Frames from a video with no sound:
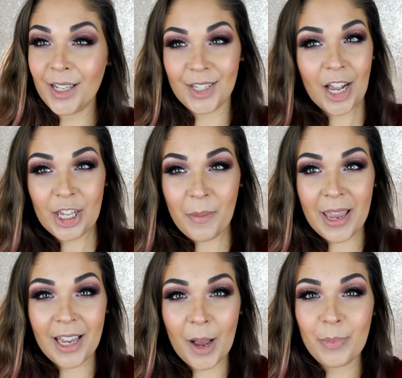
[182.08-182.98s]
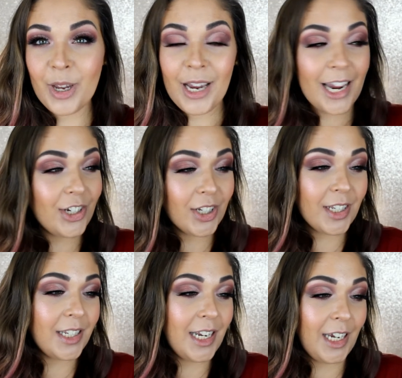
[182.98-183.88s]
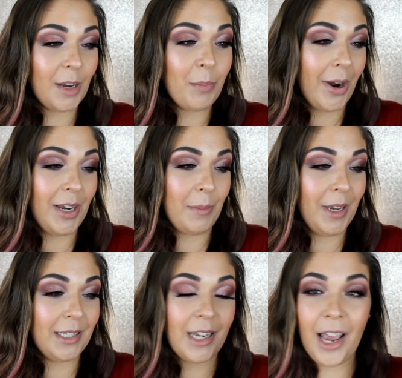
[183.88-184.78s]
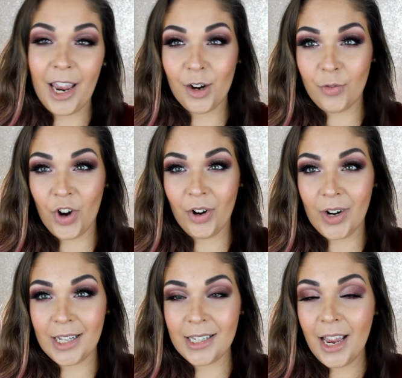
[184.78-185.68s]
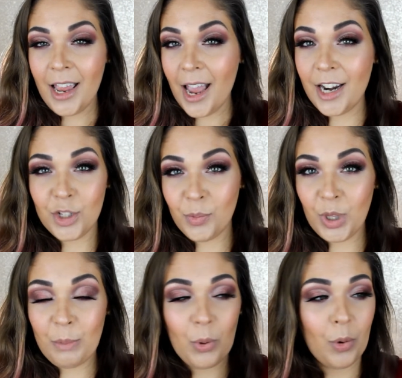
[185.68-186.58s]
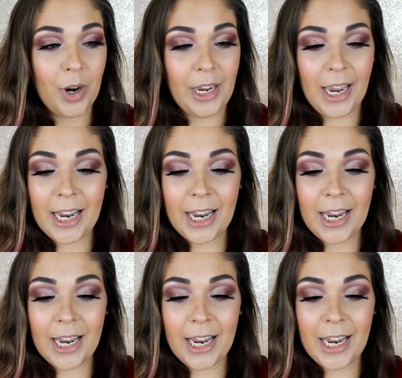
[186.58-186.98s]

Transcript: it's not their makeup, it's just a stinking body mist, a hair fragrance, and it's really boring.